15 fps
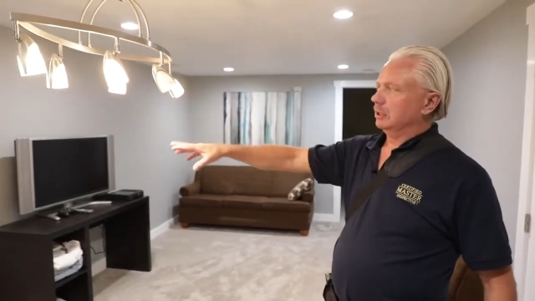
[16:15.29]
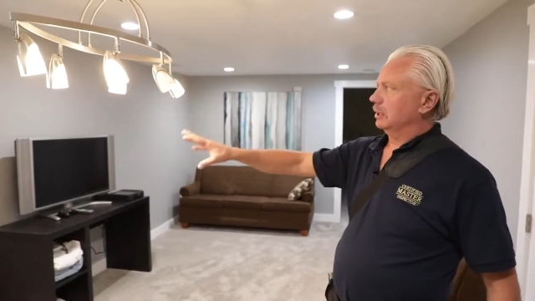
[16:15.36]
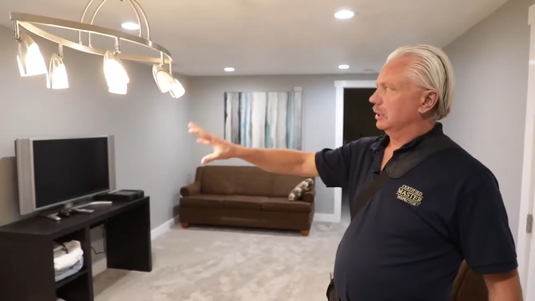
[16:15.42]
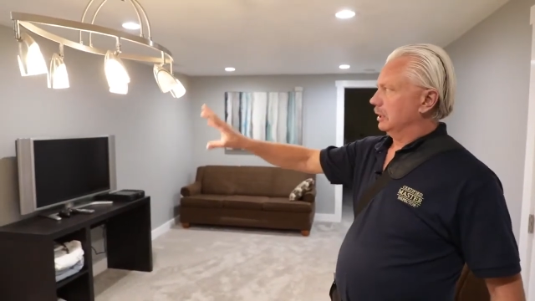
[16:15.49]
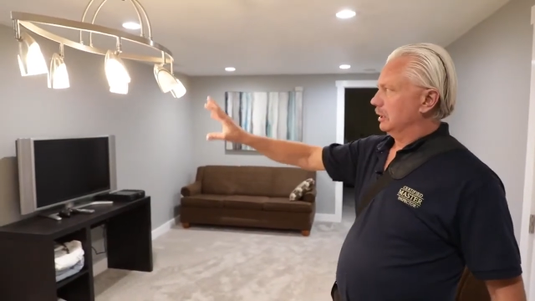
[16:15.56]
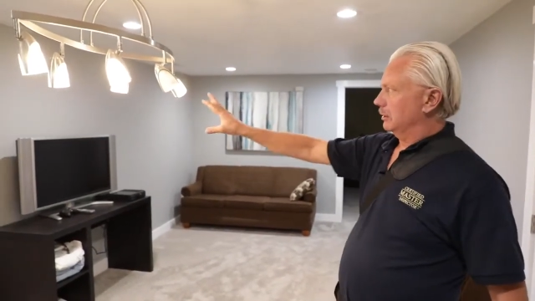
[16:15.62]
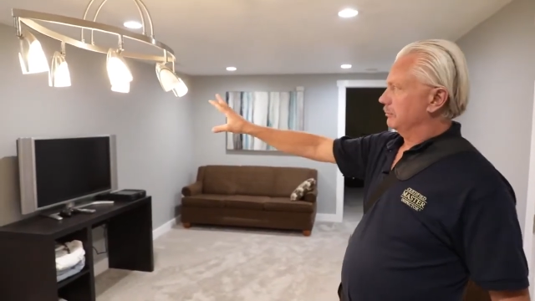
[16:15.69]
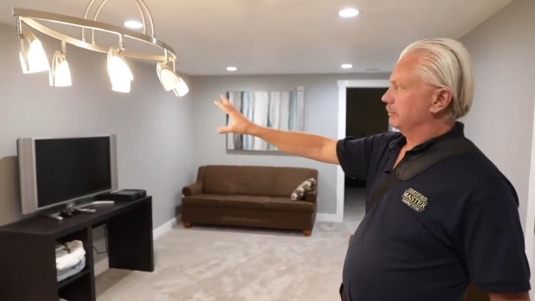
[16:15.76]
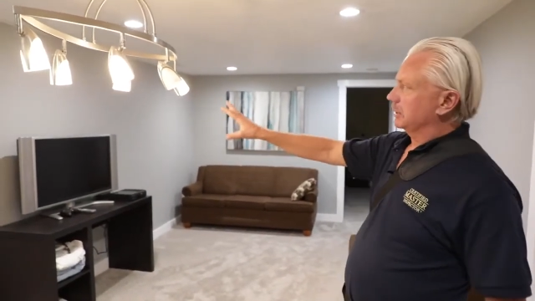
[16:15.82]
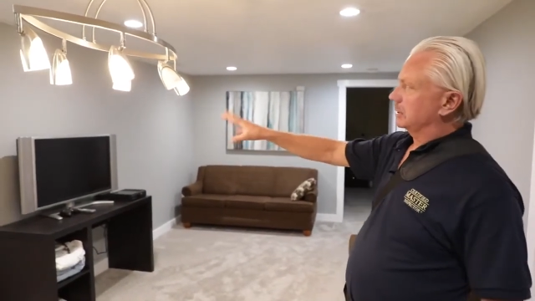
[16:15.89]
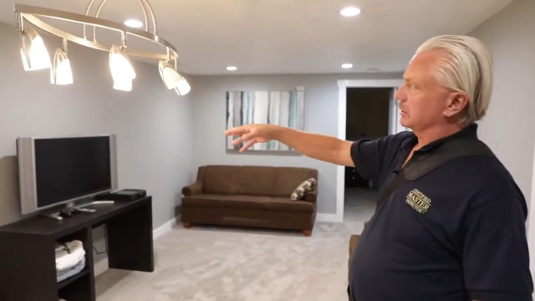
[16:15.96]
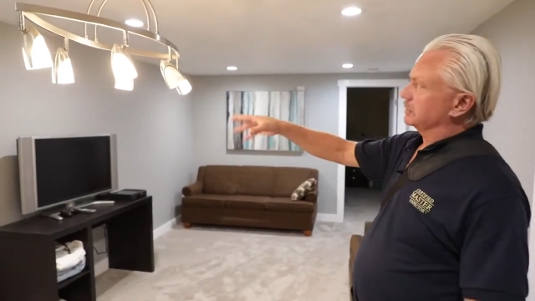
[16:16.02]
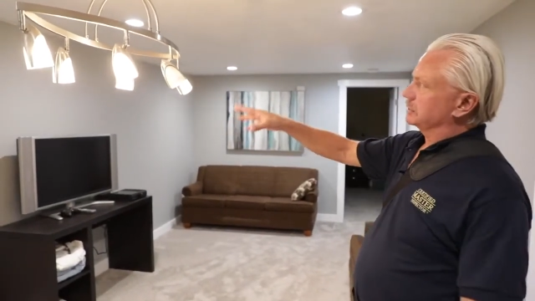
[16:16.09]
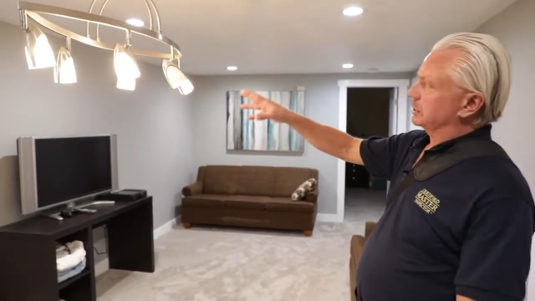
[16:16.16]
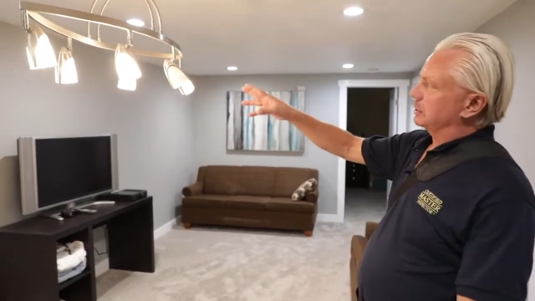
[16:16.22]
uh,
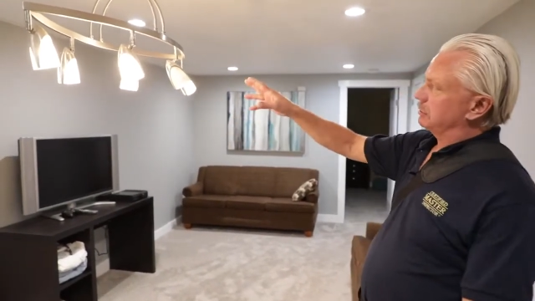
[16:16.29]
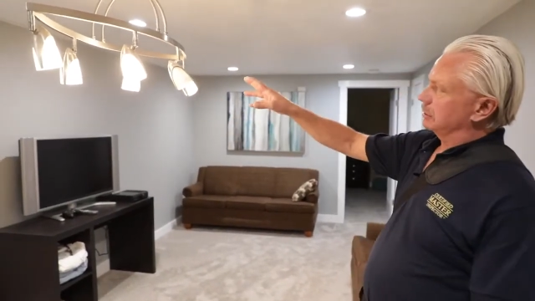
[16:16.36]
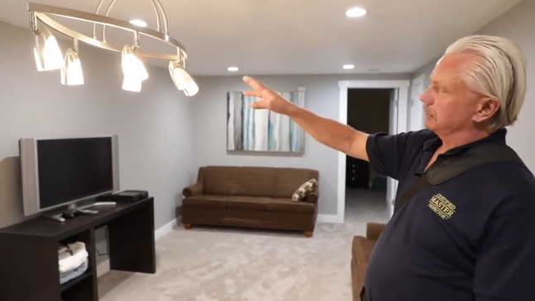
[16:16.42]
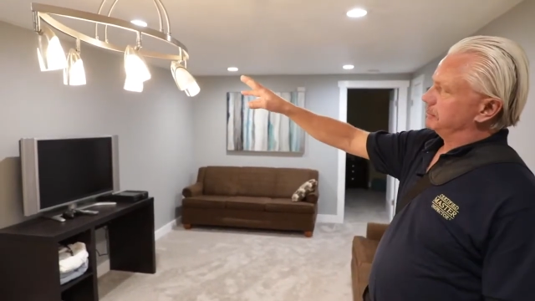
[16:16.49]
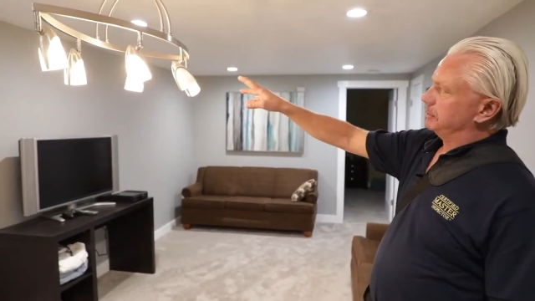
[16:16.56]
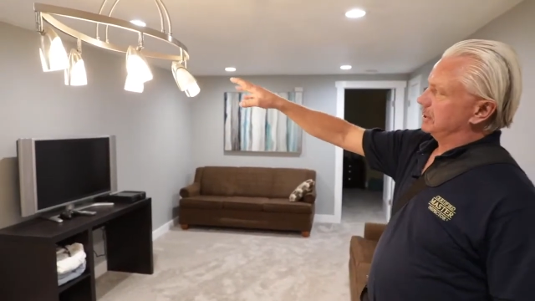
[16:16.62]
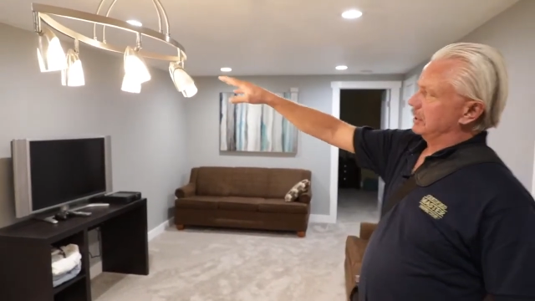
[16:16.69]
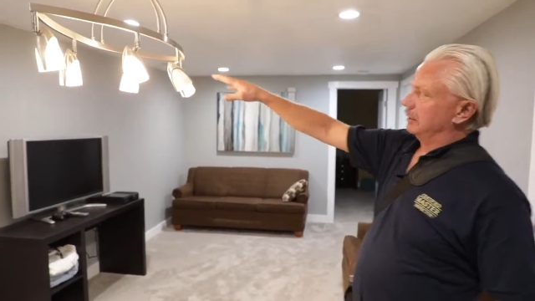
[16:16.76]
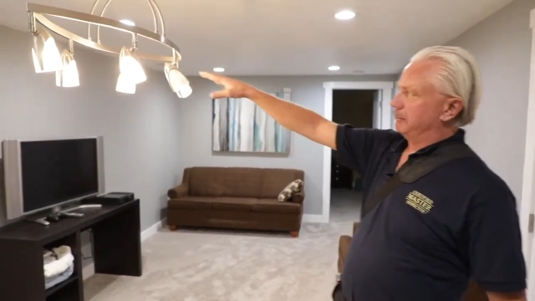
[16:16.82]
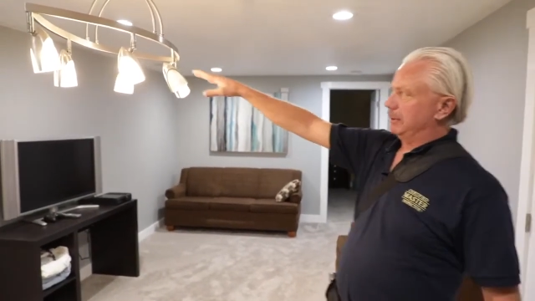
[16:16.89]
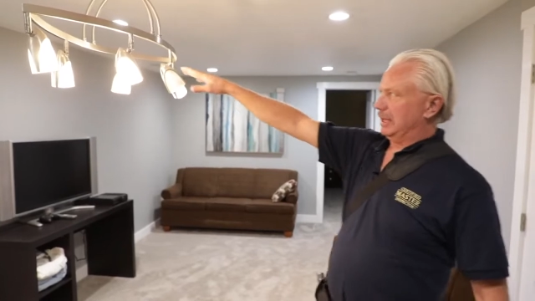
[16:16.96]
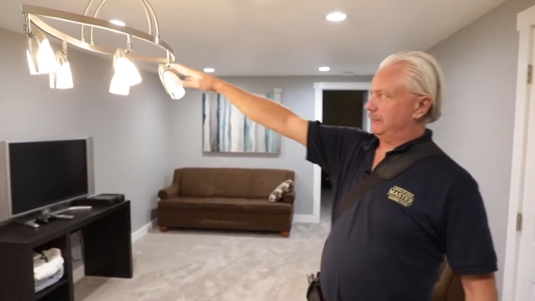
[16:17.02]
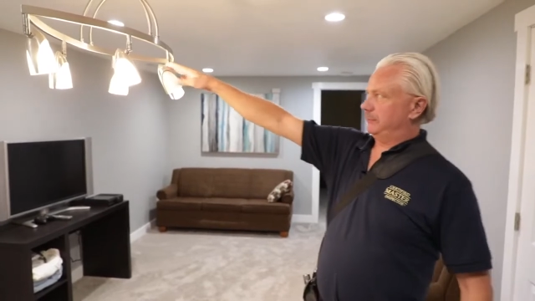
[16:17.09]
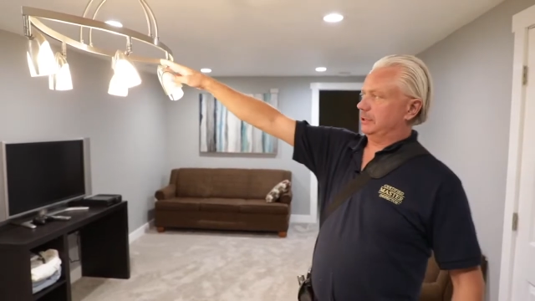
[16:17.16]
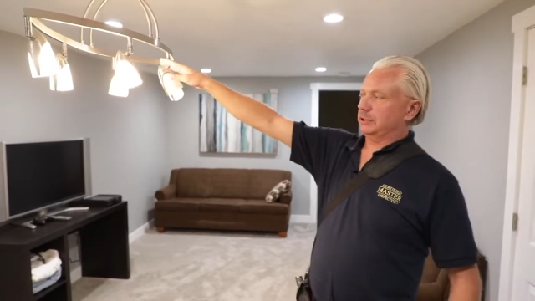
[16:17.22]
because it could be a
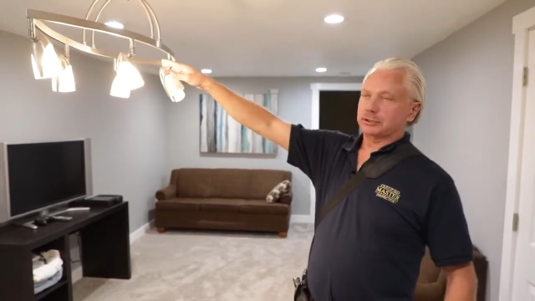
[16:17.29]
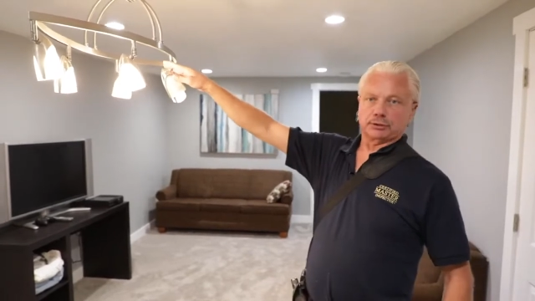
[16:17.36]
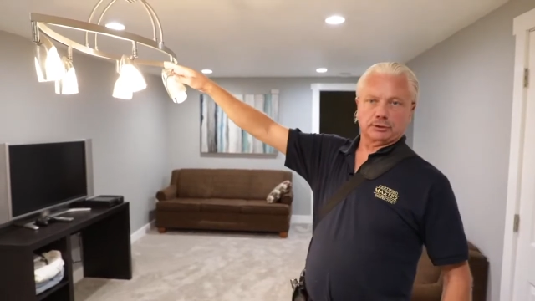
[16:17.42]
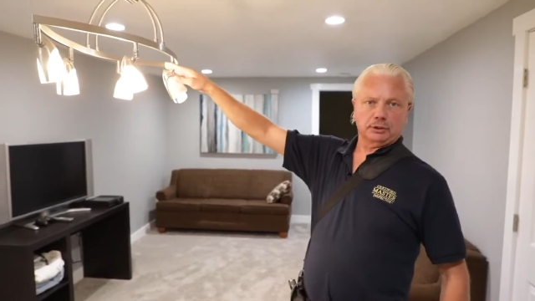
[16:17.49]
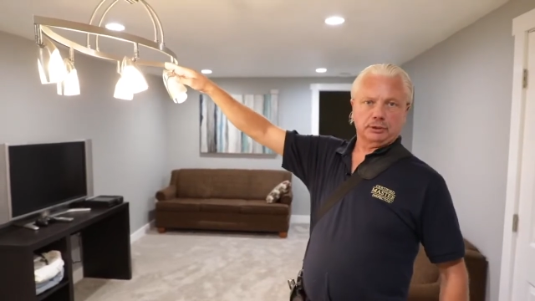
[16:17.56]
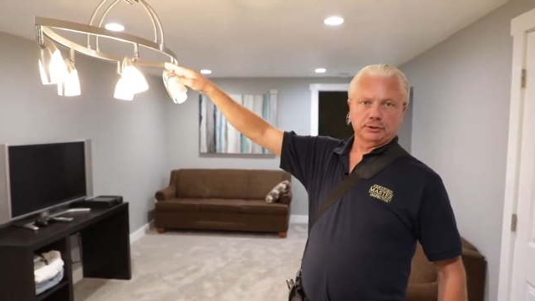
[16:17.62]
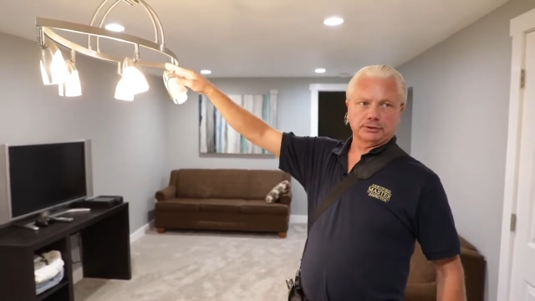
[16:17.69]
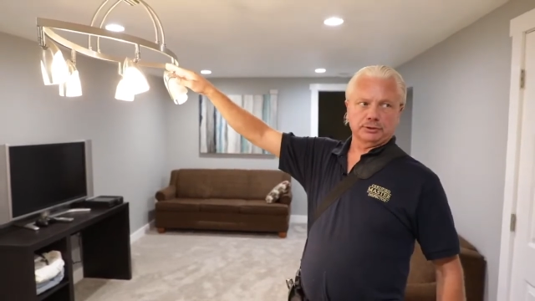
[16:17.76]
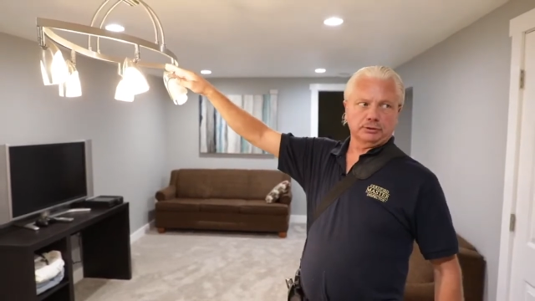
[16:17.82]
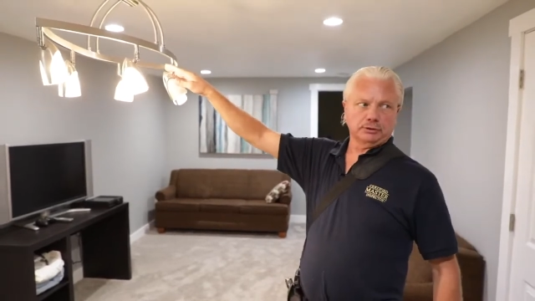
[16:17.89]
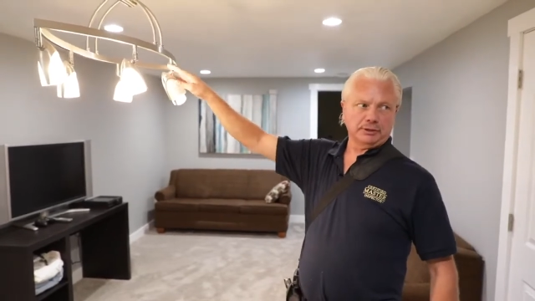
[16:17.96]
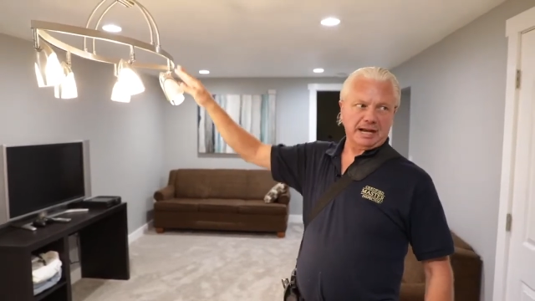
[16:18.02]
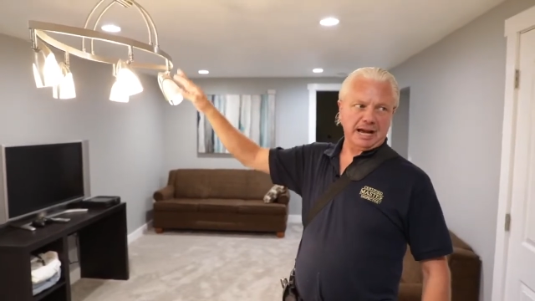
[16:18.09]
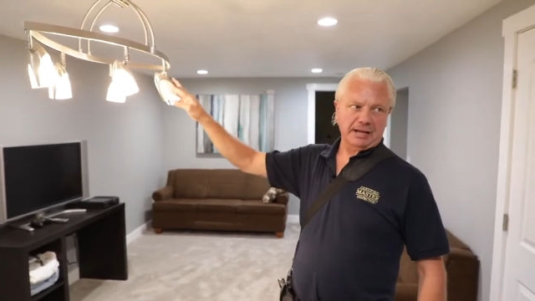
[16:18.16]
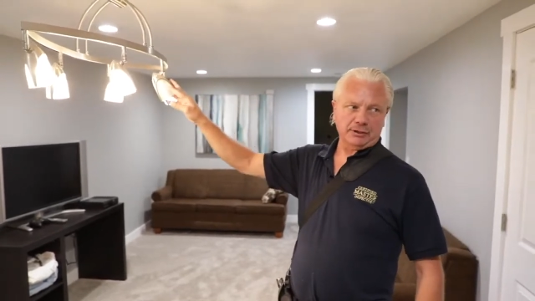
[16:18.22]
bad fixture also,
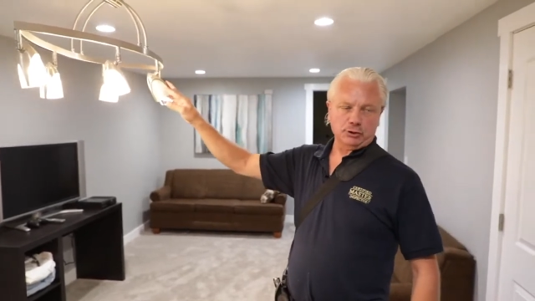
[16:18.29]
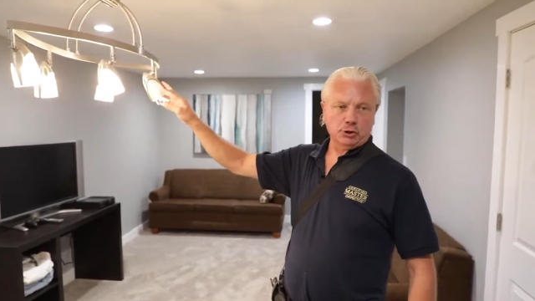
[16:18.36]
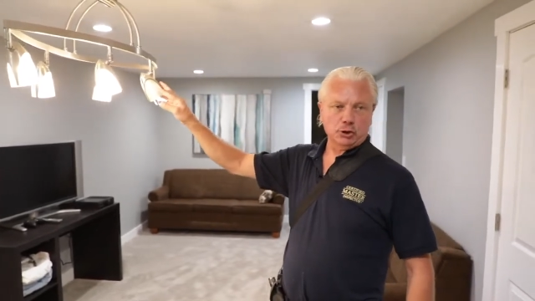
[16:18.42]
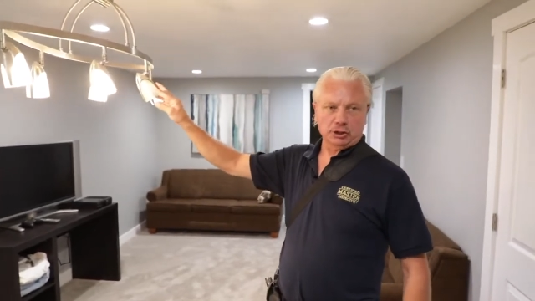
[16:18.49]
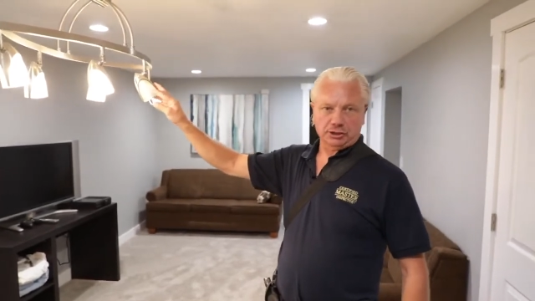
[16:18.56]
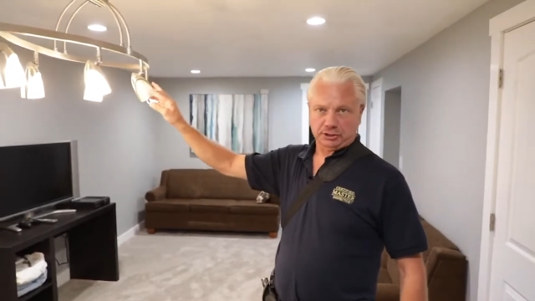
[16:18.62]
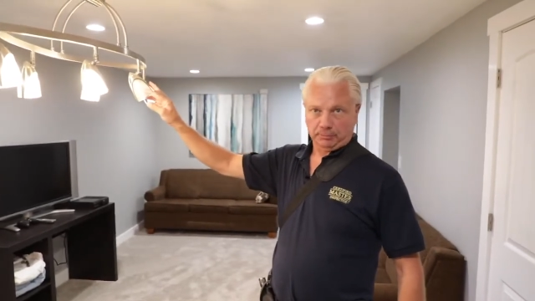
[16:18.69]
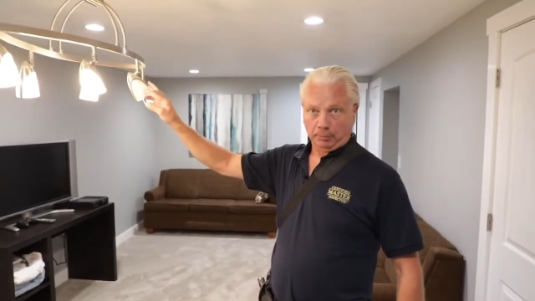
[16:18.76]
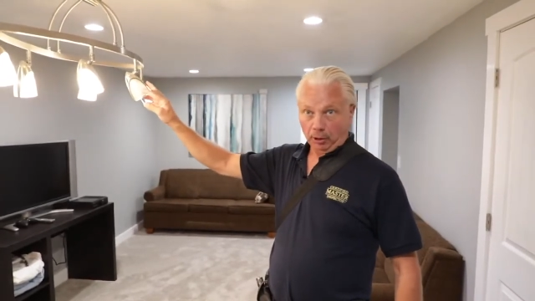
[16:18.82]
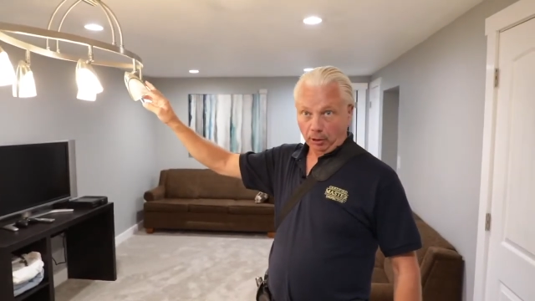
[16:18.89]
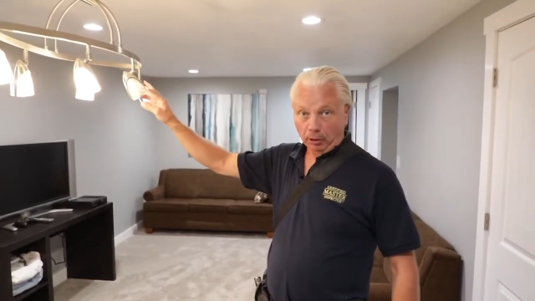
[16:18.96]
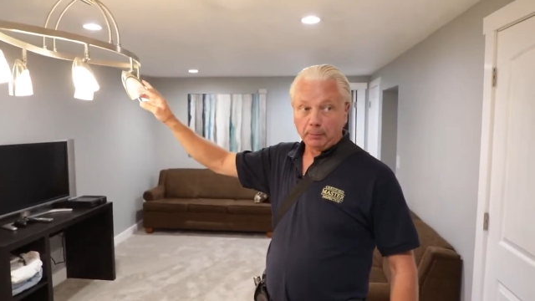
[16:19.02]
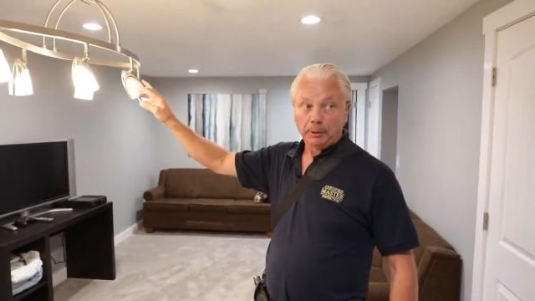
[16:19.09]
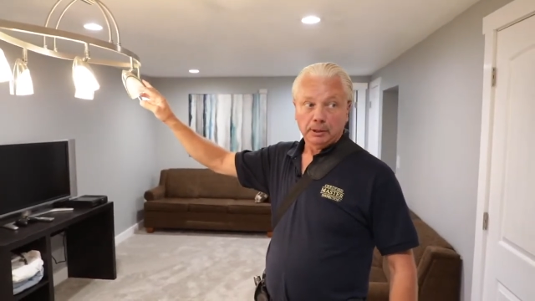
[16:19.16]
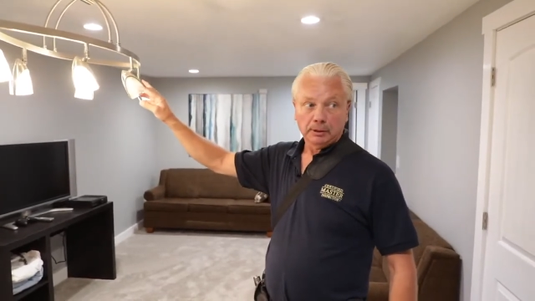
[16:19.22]
not just a
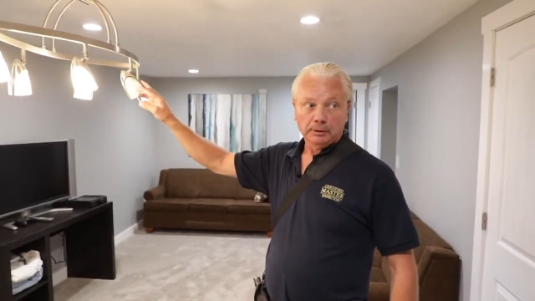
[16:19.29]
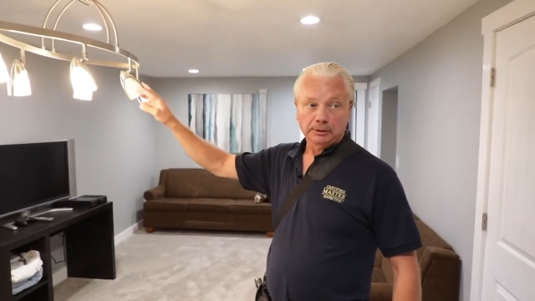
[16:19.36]
bulb.